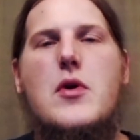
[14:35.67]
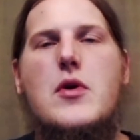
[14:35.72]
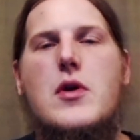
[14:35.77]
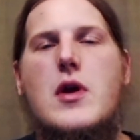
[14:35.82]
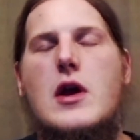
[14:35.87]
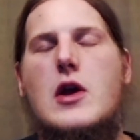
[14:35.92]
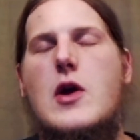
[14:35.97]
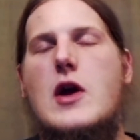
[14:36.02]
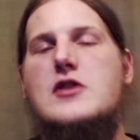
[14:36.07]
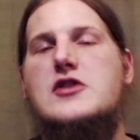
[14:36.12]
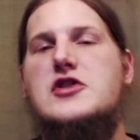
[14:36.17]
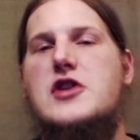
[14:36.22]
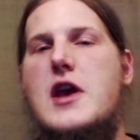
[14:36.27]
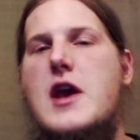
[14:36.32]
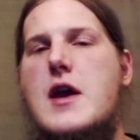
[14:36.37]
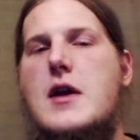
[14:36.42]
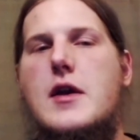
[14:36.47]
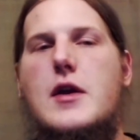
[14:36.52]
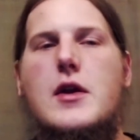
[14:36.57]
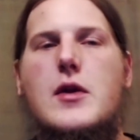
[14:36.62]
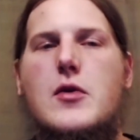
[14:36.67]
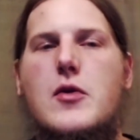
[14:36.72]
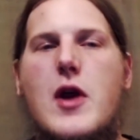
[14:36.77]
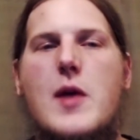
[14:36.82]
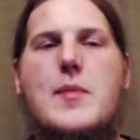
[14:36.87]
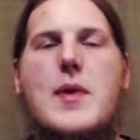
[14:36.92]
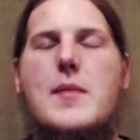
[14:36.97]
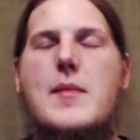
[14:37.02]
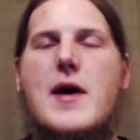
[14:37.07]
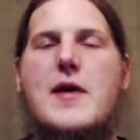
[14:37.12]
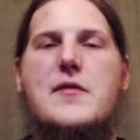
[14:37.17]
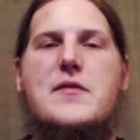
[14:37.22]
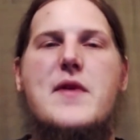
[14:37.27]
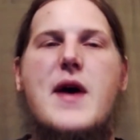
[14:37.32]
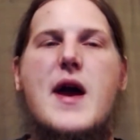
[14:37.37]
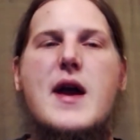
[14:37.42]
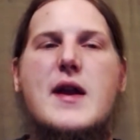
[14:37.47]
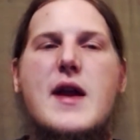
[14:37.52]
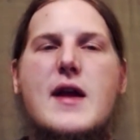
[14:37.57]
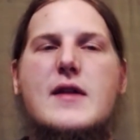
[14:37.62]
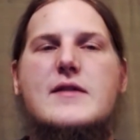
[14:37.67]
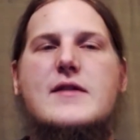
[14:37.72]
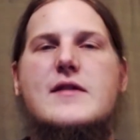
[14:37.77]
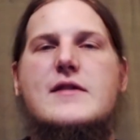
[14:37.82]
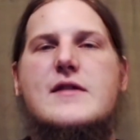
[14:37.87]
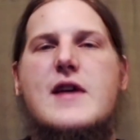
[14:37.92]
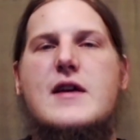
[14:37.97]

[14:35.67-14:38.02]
They're like, I just can't get a grip on my finances.